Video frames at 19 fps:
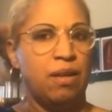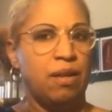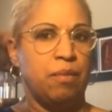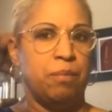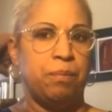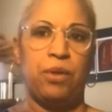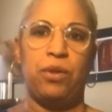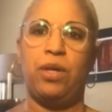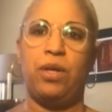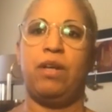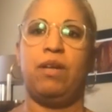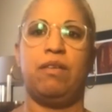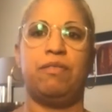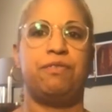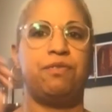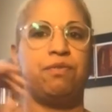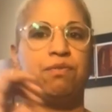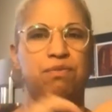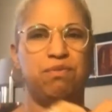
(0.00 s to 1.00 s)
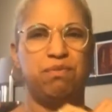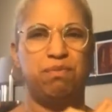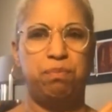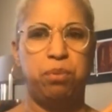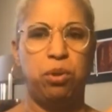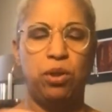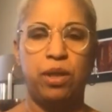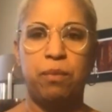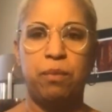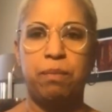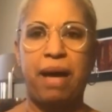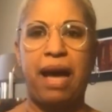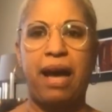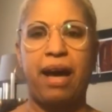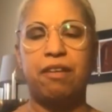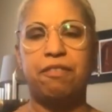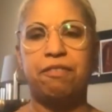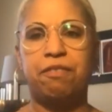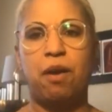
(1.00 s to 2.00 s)
period of pulling
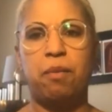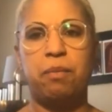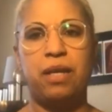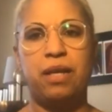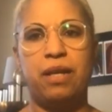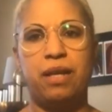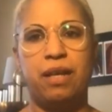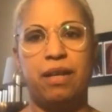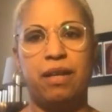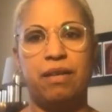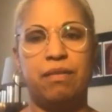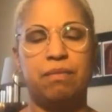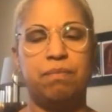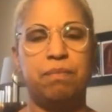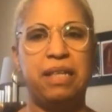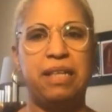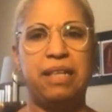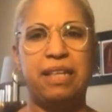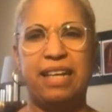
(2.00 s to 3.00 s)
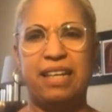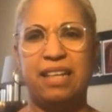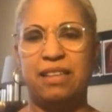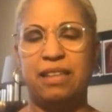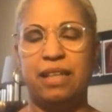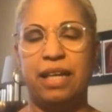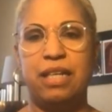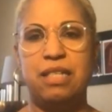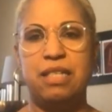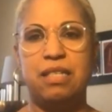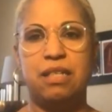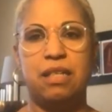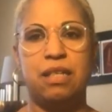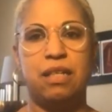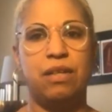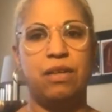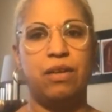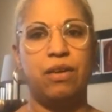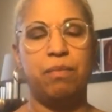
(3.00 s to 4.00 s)
back from it and getting
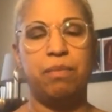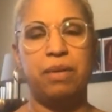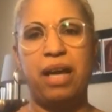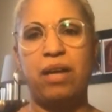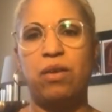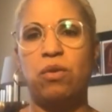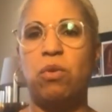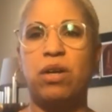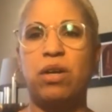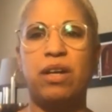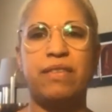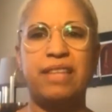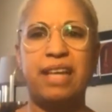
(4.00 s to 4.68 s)
lazy. But I don't want.